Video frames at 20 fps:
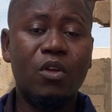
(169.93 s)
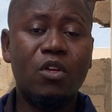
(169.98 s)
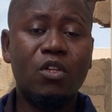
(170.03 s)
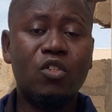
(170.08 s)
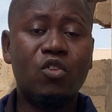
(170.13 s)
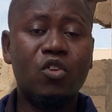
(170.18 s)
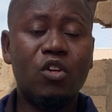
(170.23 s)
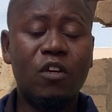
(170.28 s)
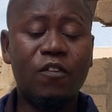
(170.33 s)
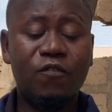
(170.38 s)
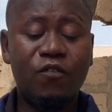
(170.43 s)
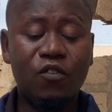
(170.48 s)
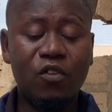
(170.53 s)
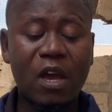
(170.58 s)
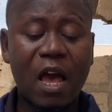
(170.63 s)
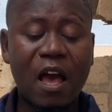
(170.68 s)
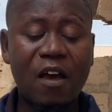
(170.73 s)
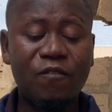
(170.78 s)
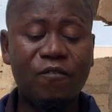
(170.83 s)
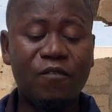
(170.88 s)
So if you
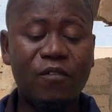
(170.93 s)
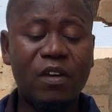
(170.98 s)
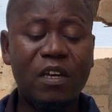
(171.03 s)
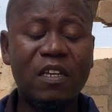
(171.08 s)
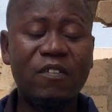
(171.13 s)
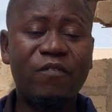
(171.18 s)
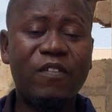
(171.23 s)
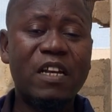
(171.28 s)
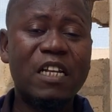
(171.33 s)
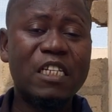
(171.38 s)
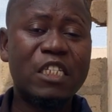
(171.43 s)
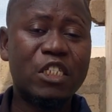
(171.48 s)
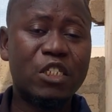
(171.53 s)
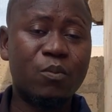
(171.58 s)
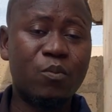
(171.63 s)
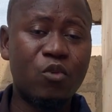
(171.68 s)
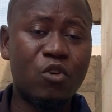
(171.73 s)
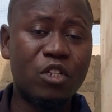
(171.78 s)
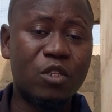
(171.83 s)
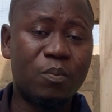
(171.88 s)
have a very
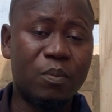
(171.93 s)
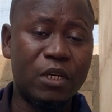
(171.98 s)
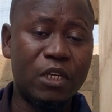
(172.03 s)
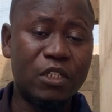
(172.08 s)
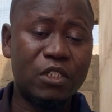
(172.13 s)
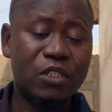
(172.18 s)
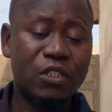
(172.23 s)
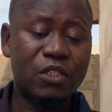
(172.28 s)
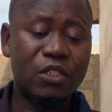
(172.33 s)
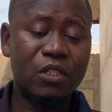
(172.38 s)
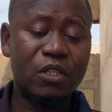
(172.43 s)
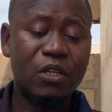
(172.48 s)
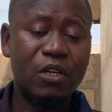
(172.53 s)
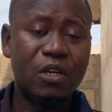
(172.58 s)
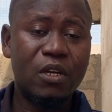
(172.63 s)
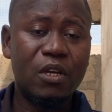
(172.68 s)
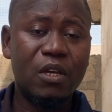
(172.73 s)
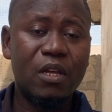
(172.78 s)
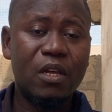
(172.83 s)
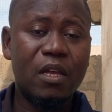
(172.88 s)
small space
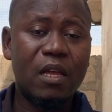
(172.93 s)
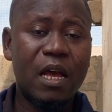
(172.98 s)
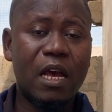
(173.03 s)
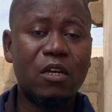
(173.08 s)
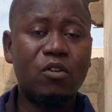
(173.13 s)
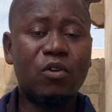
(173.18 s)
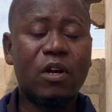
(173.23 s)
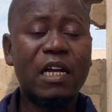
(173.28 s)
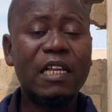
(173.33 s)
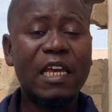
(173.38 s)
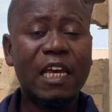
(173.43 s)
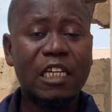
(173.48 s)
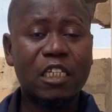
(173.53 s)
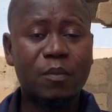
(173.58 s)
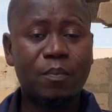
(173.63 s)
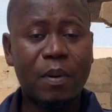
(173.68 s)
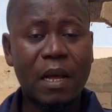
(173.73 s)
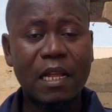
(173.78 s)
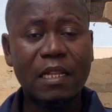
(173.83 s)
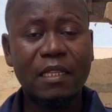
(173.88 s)
and you can't
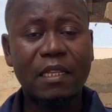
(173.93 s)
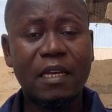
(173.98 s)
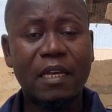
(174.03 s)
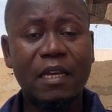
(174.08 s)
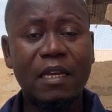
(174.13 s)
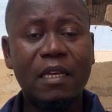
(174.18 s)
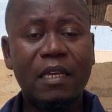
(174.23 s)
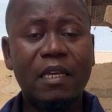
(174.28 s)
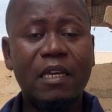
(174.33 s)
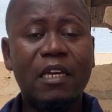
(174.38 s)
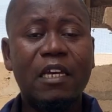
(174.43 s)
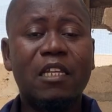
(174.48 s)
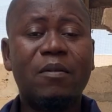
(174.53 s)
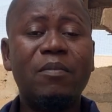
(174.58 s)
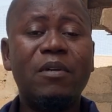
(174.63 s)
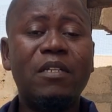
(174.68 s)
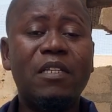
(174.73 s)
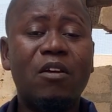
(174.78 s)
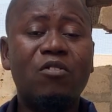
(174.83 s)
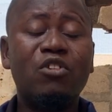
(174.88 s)
expand there, it
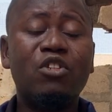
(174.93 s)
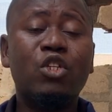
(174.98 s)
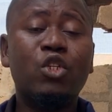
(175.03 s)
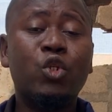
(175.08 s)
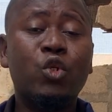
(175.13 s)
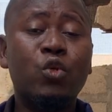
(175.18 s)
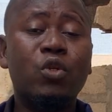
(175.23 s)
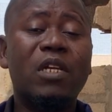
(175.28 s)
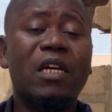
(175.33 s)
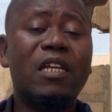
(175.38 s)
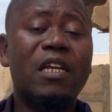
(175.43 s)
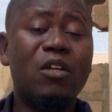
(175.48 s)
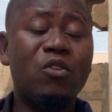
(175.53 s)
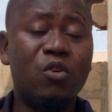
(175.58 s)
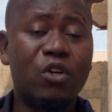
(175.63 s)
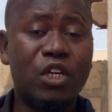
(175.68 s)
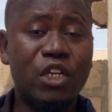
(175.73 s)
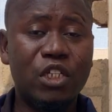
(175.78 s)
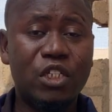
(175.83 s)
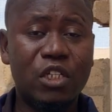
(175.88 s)
means that you need to choose another
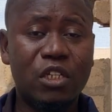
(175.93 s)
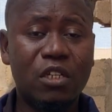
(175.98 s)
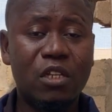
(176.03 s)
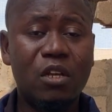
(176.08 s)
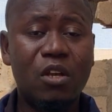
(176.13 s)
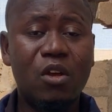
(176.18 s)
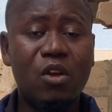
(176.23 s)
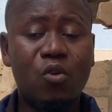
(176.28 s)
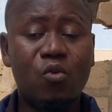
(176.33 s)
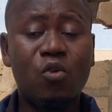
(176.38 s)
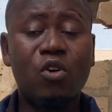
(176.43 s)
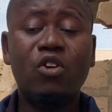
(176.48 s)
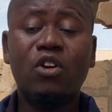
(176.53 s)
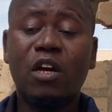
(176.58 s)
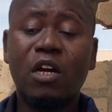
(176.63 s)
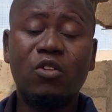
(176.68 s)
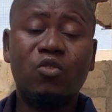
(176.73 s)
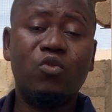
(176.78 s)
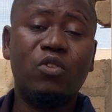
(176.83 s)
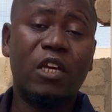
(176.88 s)
location where you
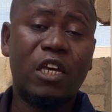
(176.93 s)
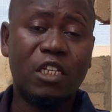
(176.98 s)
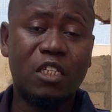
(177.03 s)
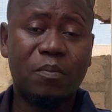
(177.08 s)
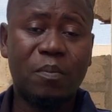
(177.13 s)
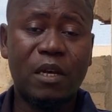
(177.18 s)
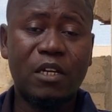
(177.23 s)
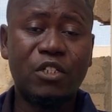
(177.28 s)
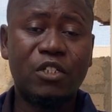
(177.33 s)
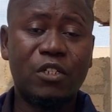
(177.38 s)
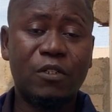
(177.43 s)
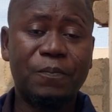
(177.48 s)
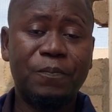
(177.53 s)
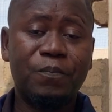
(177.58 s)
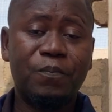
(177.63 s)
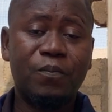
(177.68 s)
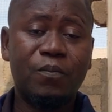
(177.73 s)
can do the expansion.